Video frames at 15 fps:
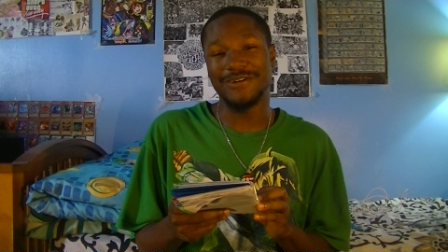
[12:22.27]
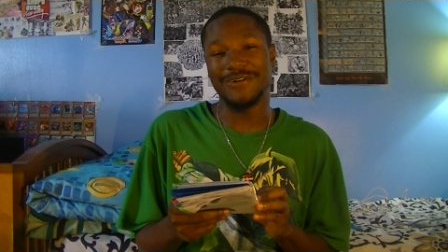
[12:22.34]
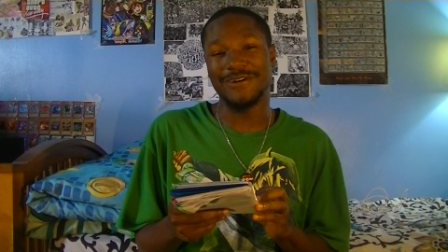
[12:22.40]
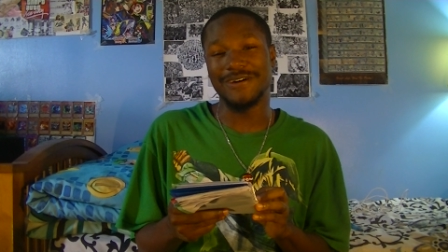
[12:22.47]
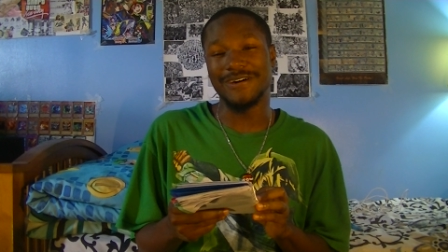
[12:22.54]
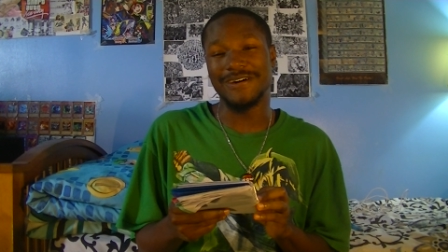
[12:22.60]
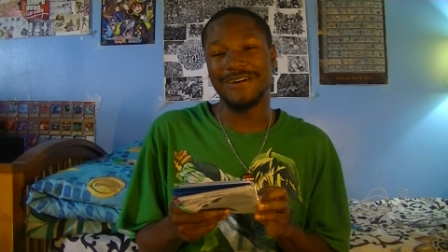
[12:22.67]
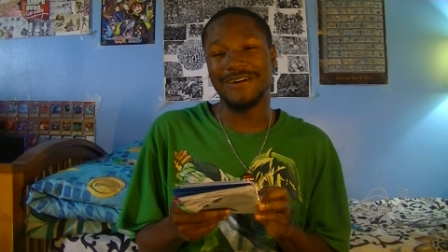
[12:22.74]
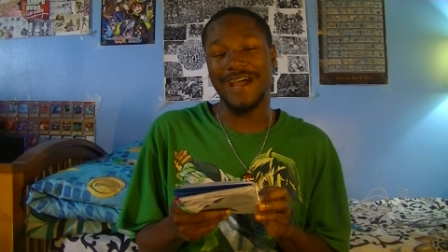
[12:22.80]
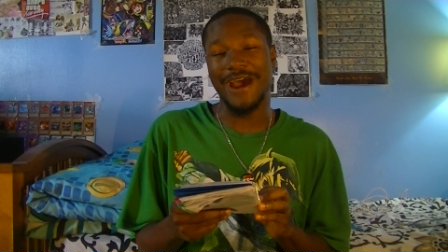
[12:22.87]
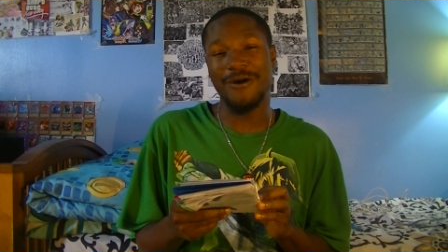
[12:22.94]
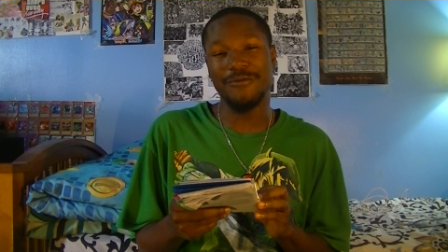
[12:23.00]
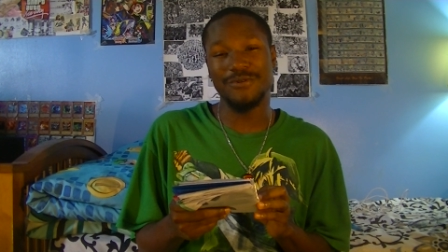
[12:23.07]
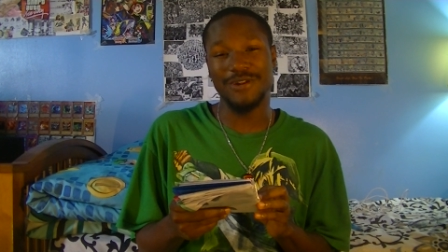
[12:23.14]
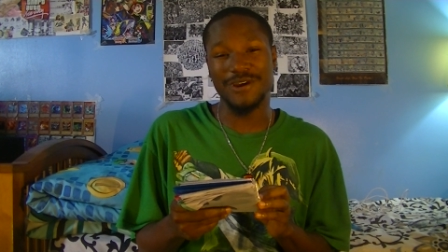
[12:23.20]
uh,
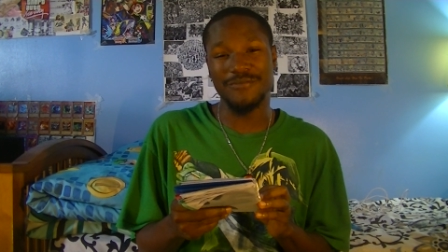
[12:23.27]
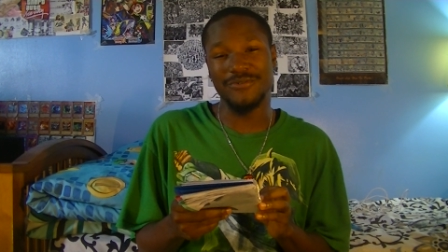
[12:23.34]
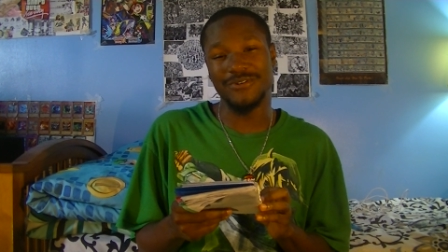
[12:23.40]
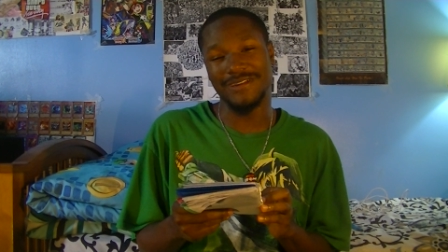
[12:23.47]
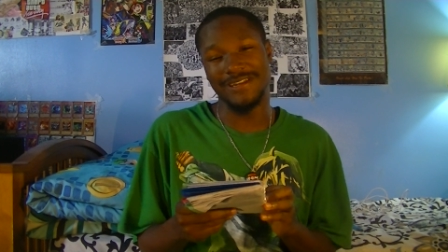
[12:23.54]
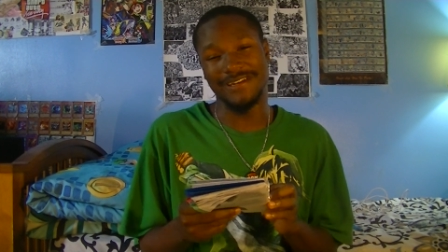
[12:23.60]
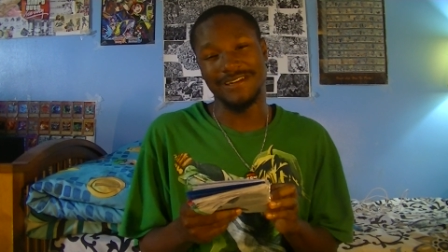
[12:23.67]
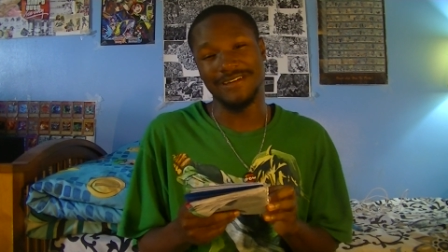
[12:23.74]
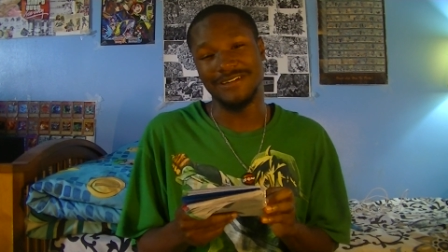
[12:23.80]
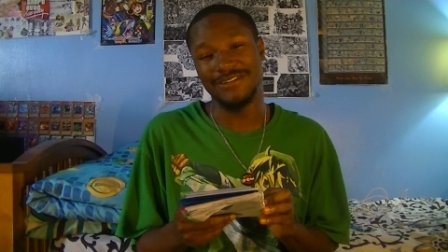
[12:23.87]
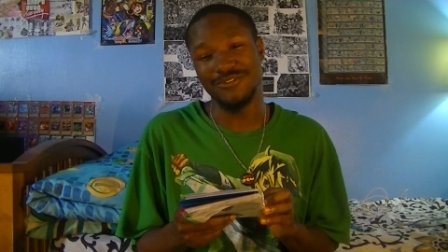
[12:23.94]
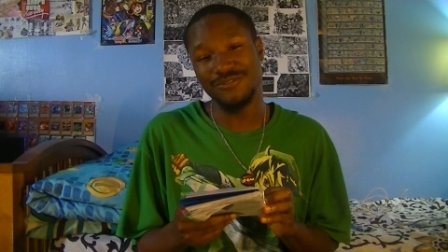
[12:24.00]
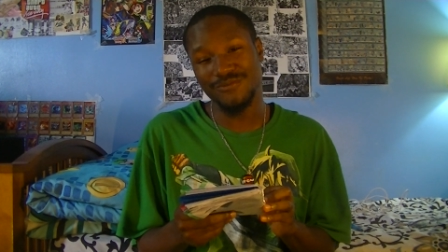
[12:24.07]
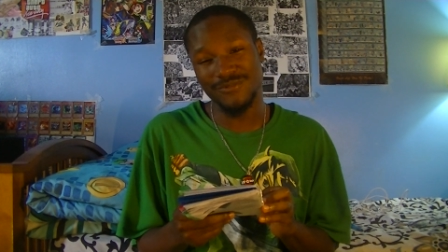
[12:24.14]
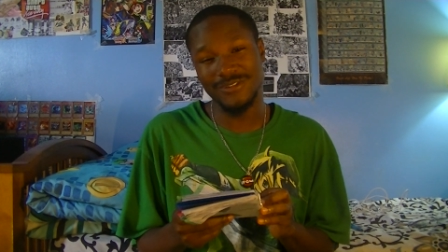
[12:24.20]
outnumbered in the
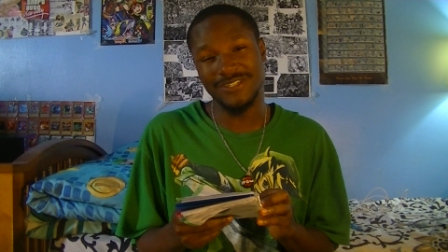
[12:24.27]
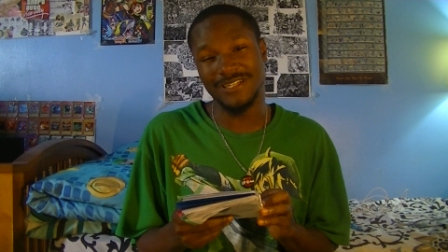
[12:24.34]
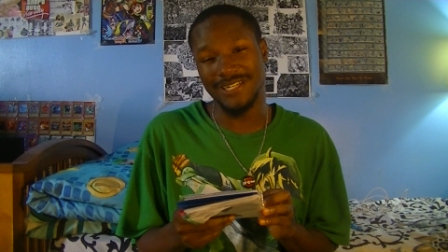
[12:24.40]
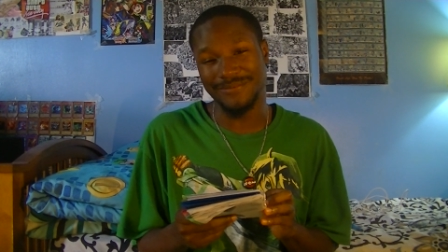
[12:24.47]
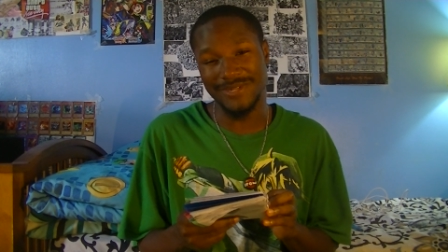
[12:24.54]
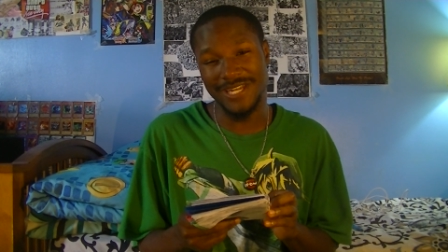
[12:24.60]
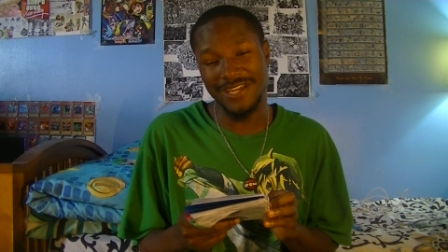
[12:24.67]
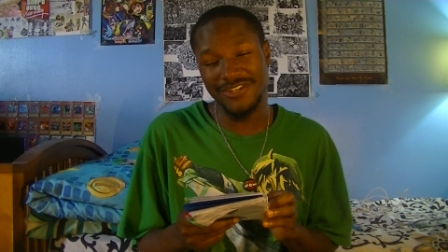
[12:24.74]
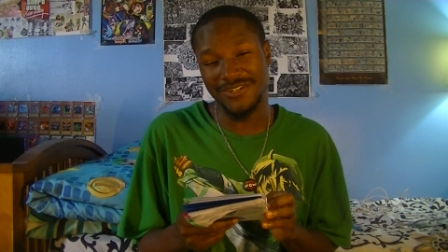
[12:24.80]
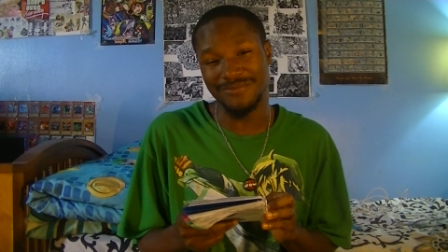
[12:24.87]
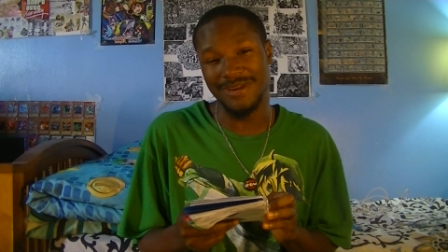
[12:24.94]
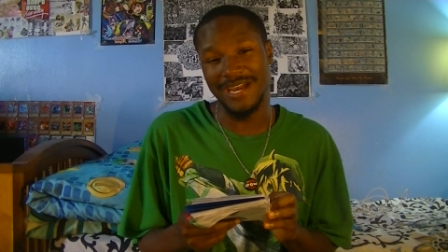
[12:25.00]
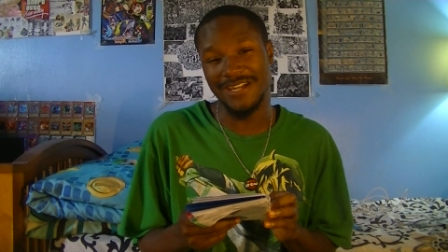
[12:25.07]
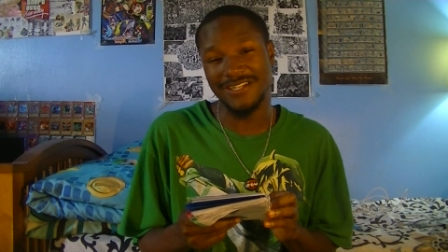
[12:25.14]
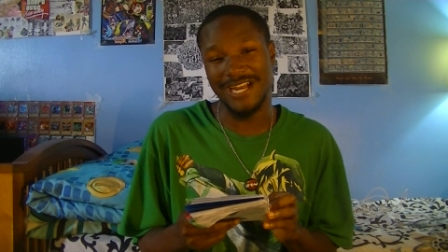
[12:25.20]
Doomfist elimination
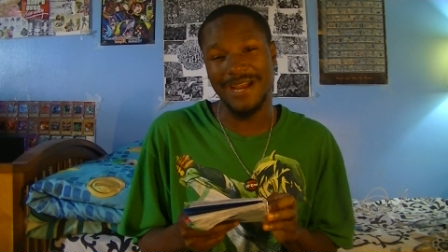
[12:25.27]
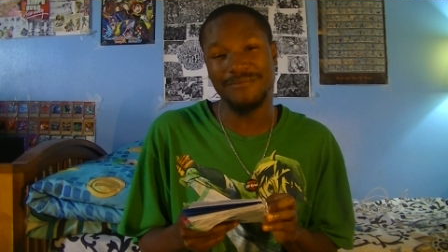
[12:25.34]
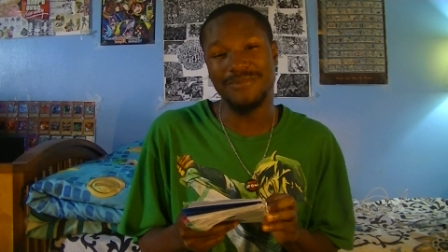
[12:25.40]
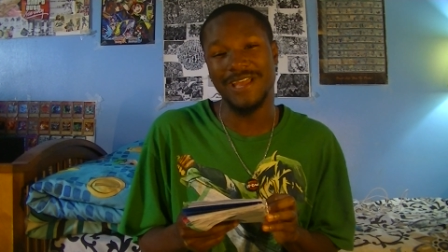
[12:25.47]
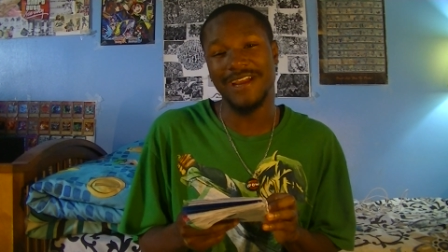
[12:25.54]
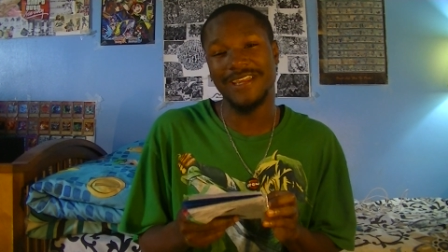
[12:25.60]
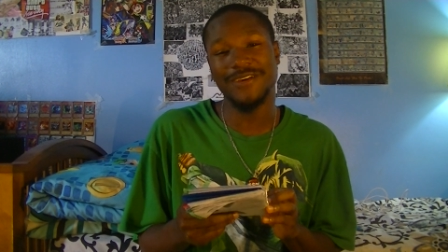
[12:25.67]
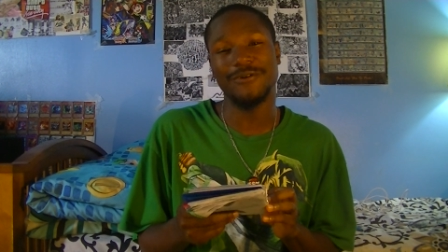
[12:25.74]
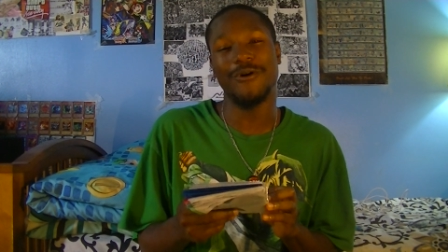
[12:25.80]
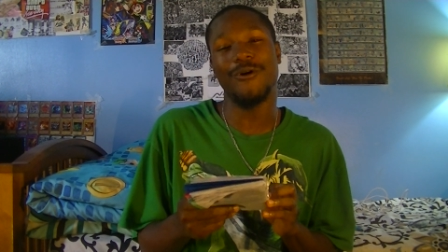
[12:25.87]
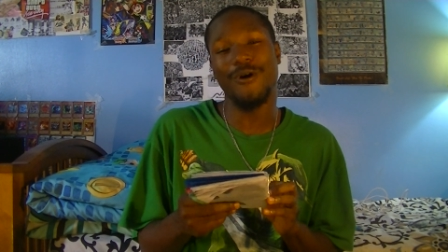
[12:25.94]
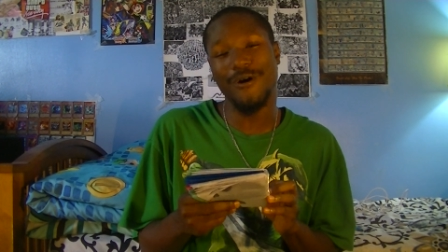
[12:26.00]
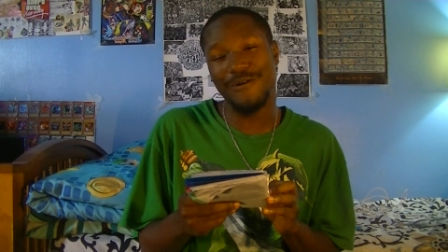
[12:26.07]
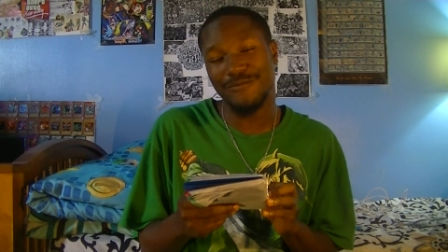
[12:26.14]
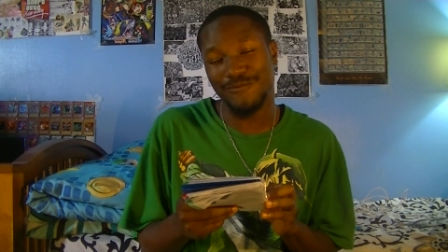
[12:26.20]
match. I, I killed
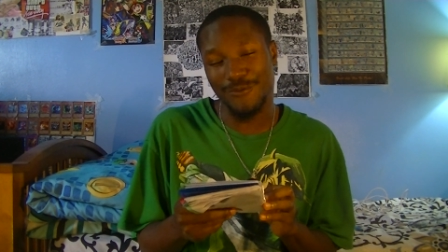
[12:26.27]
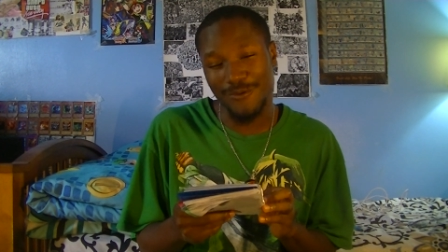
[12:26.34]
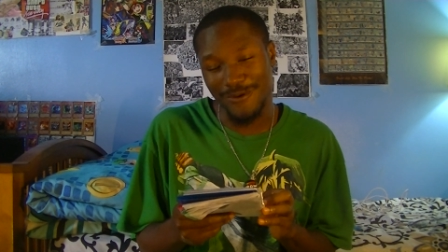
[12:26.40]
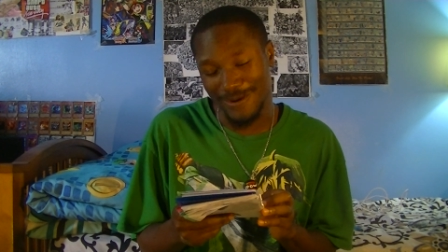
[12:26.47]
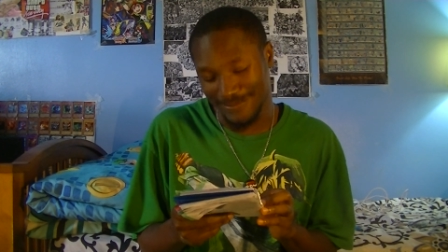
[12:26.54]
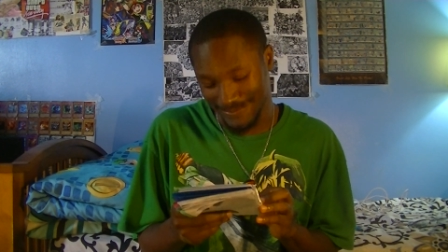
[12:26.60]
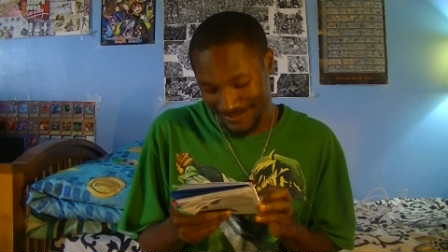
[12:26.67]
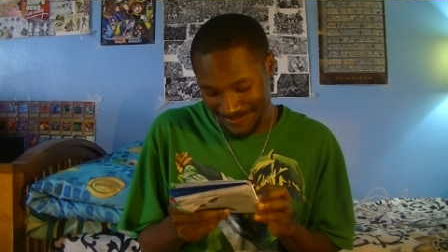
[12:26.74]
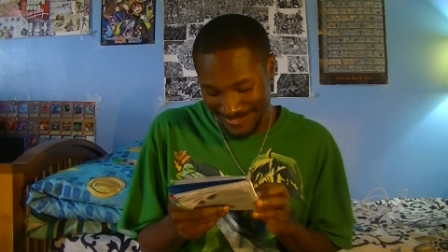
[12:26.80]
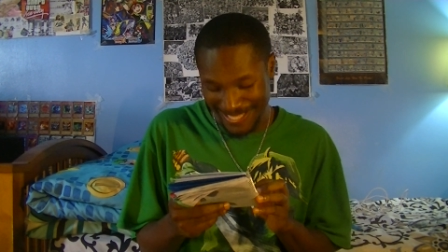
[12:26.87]
all four of them.